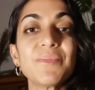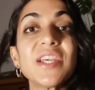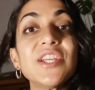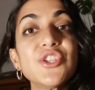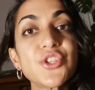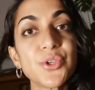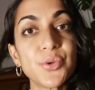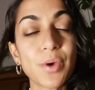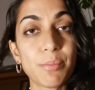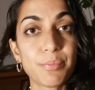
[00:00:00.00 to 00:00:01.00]

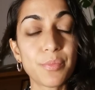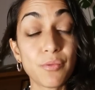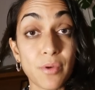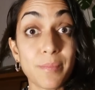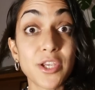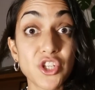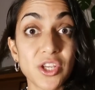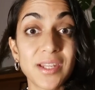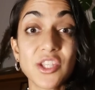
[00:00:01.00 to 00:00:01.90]
into a remission,